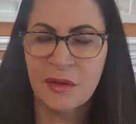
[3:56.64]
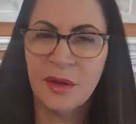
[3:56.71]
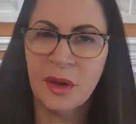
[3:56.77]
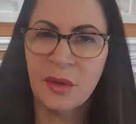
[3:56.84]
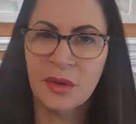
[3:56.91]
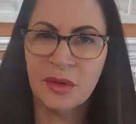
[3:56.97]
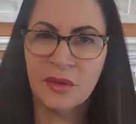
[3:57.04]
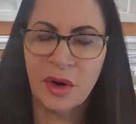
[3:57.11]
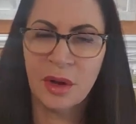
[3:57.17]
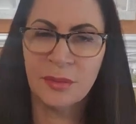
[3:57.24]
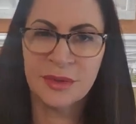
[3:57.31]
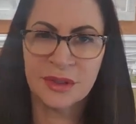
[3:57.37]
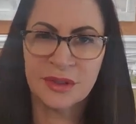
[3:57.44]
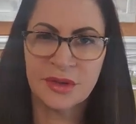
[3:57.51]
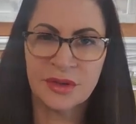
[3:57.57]
the thing with
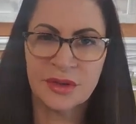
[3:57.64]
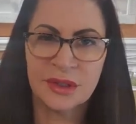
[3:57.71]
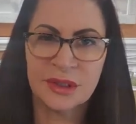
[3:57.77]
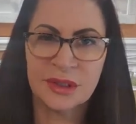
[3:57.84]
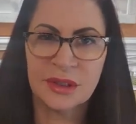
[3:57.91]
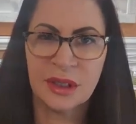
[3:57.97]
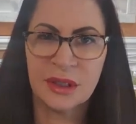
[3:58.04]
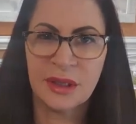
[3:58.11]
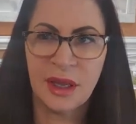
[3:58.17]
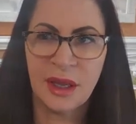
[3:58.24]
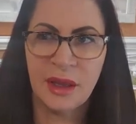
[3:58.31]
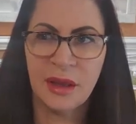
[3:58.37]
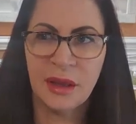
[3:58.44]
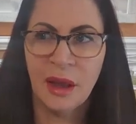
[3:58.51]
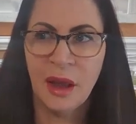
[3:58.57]
crop dusters is that
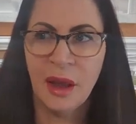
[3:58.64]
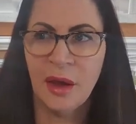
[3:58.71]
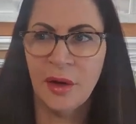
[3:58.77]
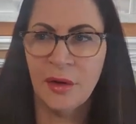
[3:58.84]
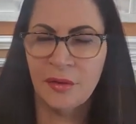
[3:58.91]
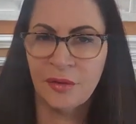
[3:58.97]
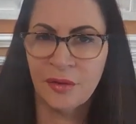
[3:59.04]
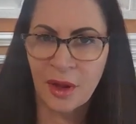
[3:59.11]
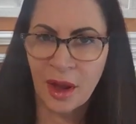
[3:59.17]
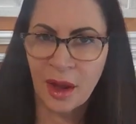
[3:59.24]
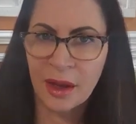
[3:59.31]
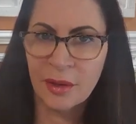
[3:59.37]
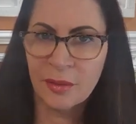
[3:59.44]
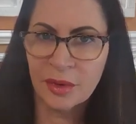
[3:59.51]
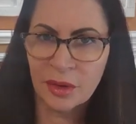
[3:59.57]
they
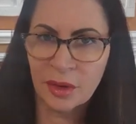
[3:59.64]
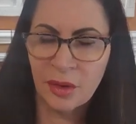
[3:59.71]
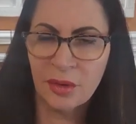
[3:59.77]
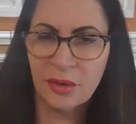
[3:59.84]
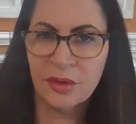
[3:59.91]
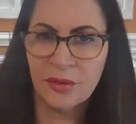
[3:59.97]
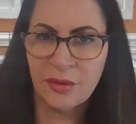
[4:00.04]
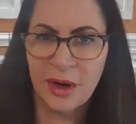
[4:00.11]
fly below the